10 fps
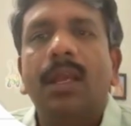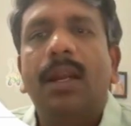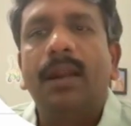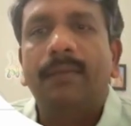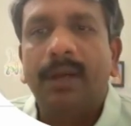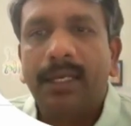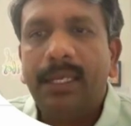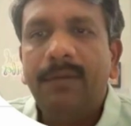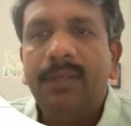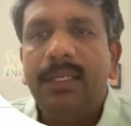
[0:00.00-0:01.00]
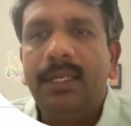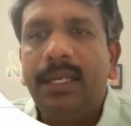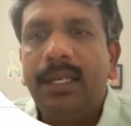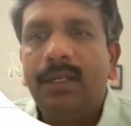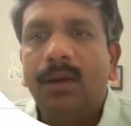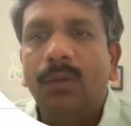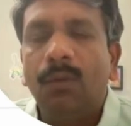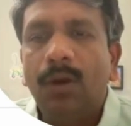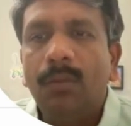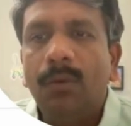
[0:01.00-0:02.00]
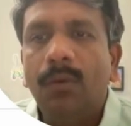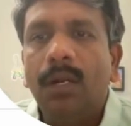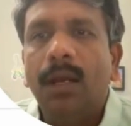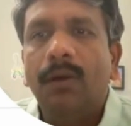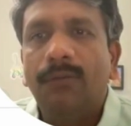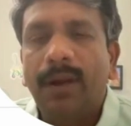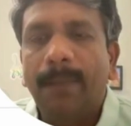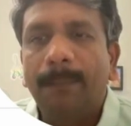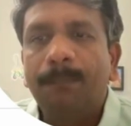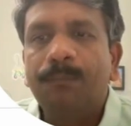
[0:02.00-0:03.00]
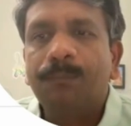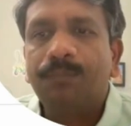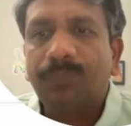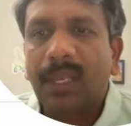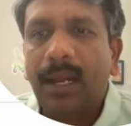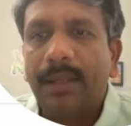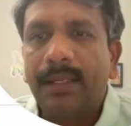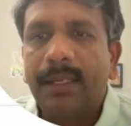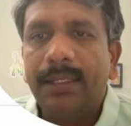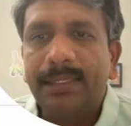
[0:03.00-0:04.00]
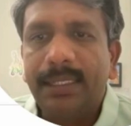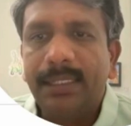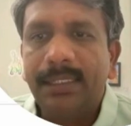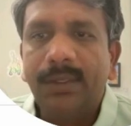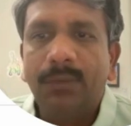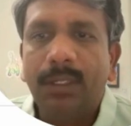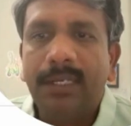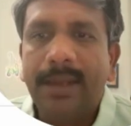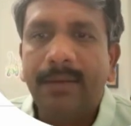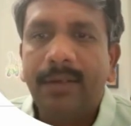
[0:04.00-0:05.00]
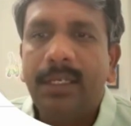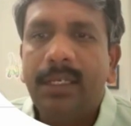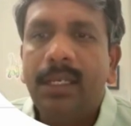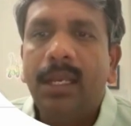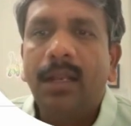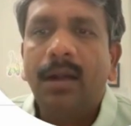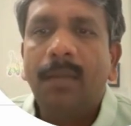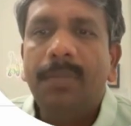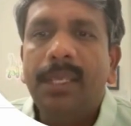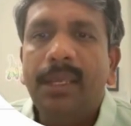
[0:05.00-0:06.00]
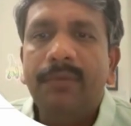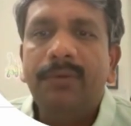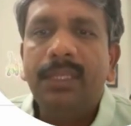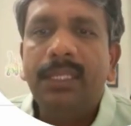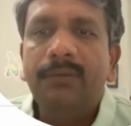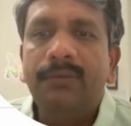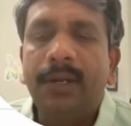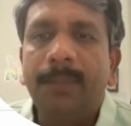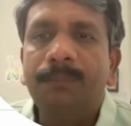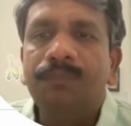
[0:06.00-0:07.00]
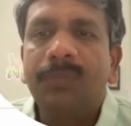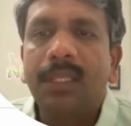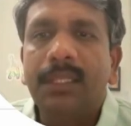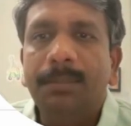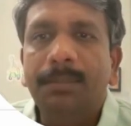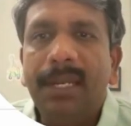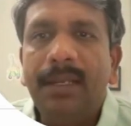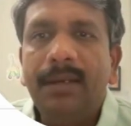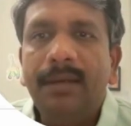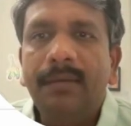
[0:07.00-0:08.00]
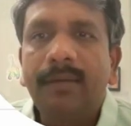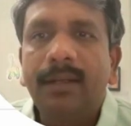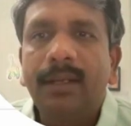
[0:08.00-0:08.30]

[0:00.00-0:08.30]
Now again we create one more from, and the like set is the work directory, copy everything from the builder